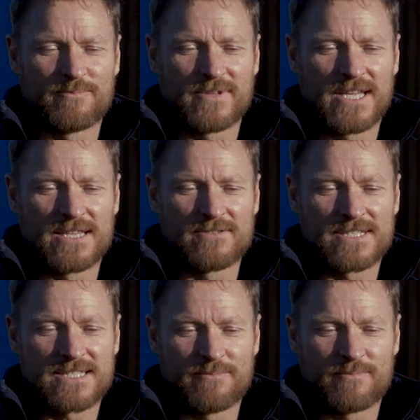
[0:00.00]
Yeah, there
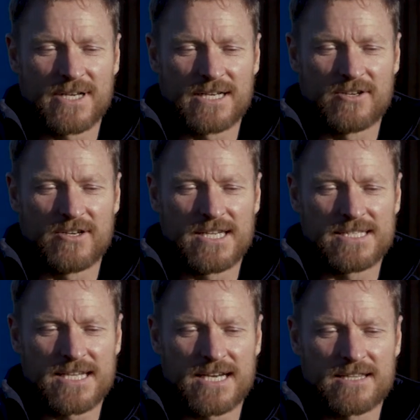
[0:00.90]
is some big
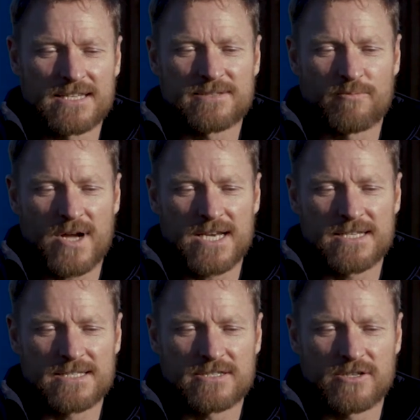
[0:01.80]
learnings out of this. One
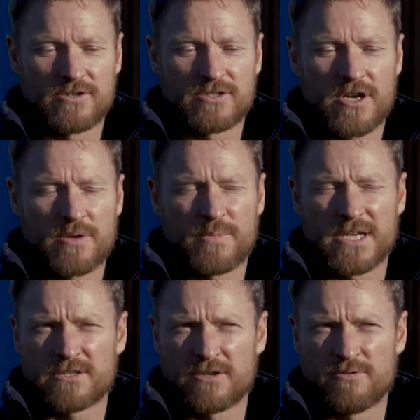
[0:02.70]
is to don't
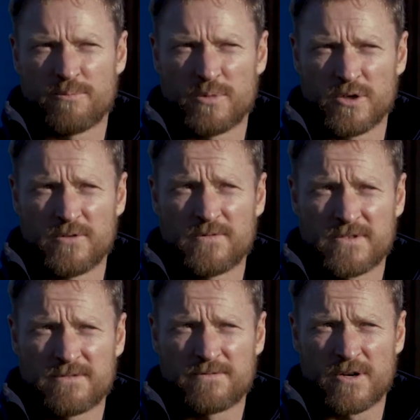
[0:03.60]
be too
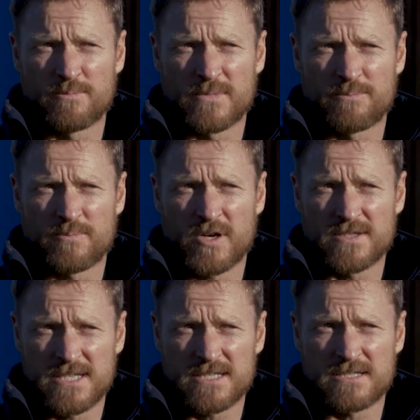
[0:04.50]
removed from the
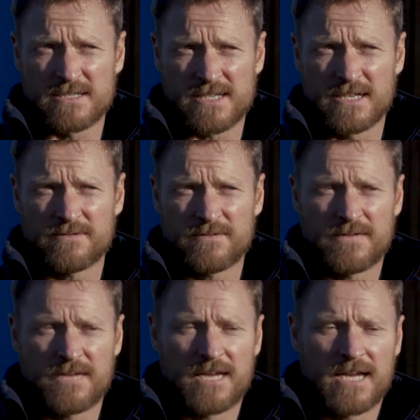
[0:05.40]
process yourself.
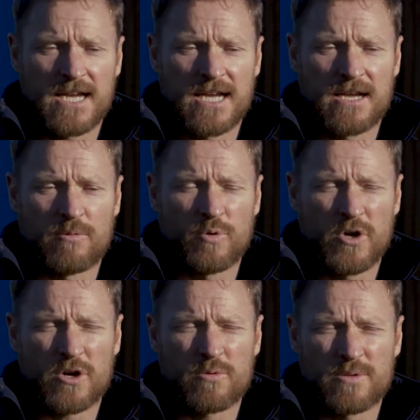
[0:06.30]

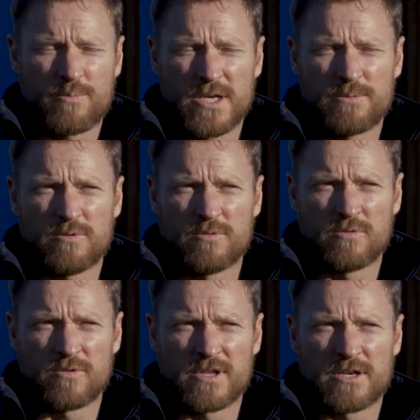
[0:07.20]
Work with
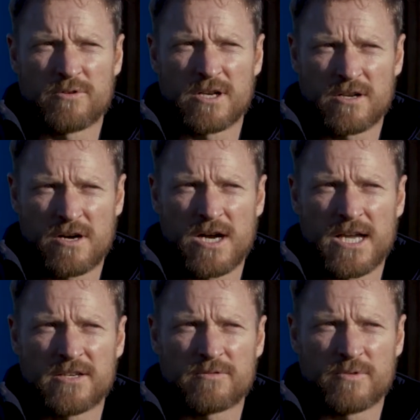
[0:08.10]
people that are
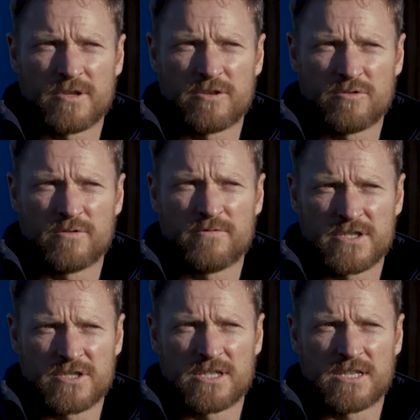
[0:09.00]
aligned with your
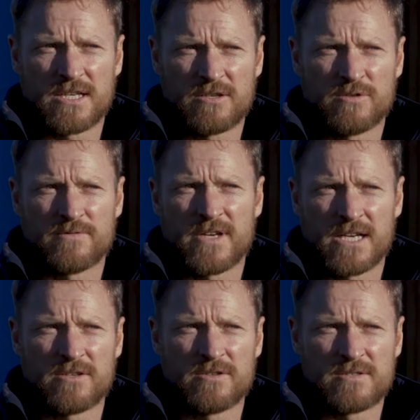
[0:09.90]
vision and your
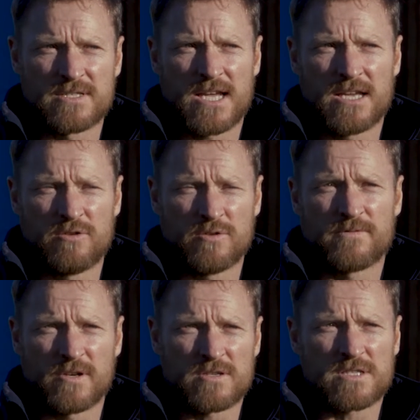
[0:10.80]
values and your
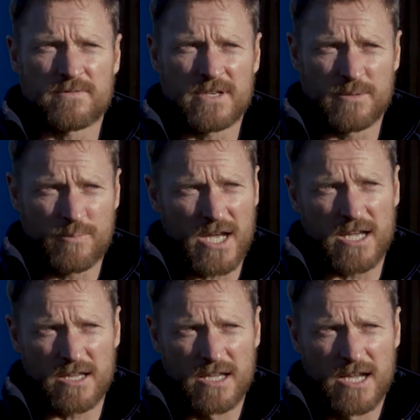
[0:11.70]
philosophy
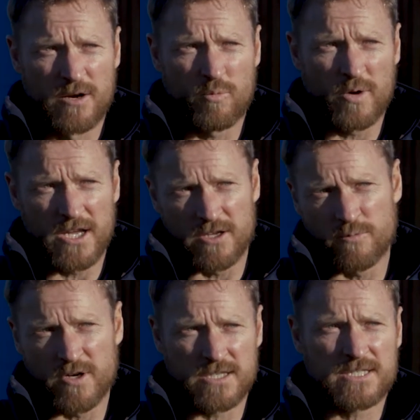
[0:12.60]
about where you
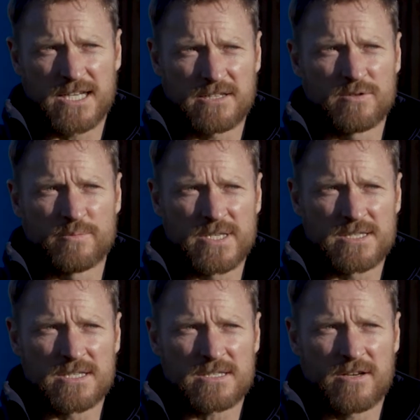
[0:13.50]
want to take your
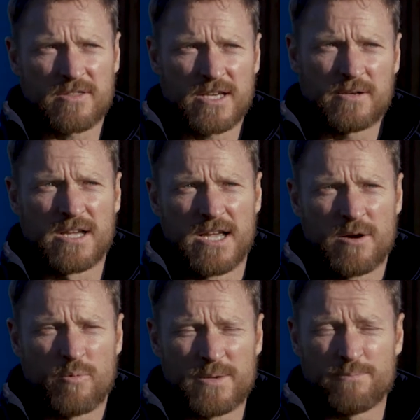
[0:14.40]
business. So I think
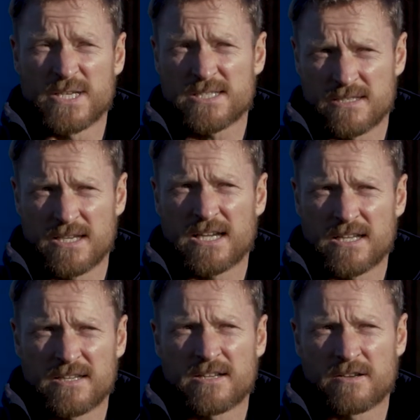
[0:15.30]
we missed that
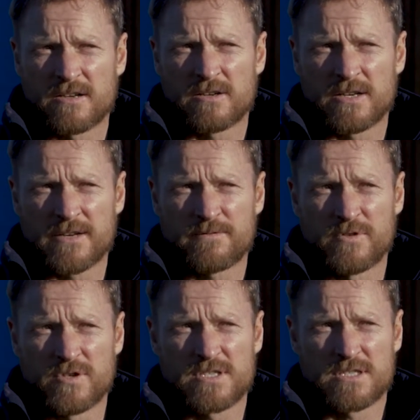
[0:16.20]
on our
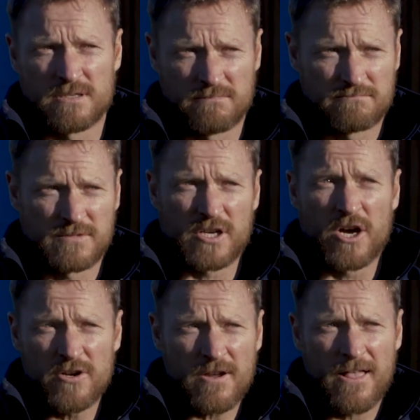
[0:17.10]
first
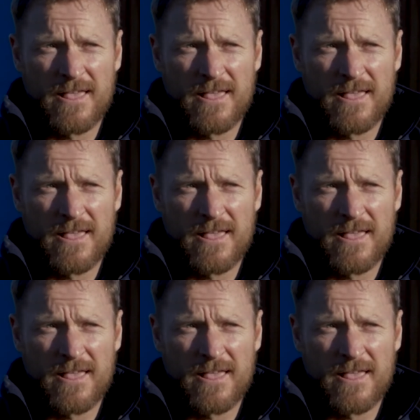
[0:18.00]
go.